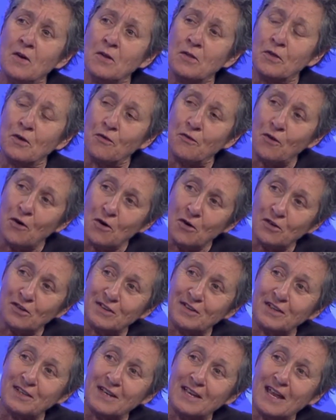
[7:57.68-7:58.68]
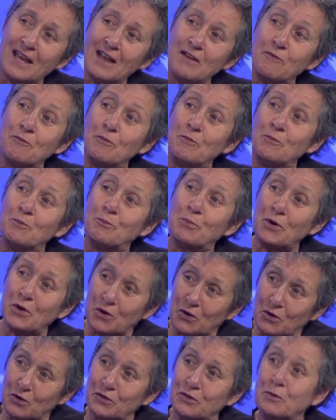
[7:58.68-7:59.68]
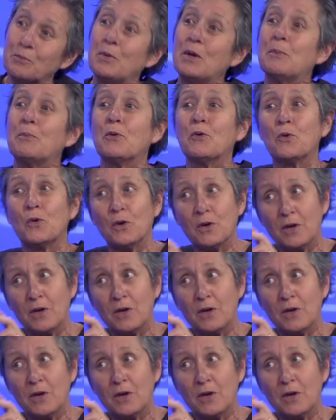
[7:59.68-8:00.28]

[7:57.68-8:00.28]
the folks that gave birth to people who are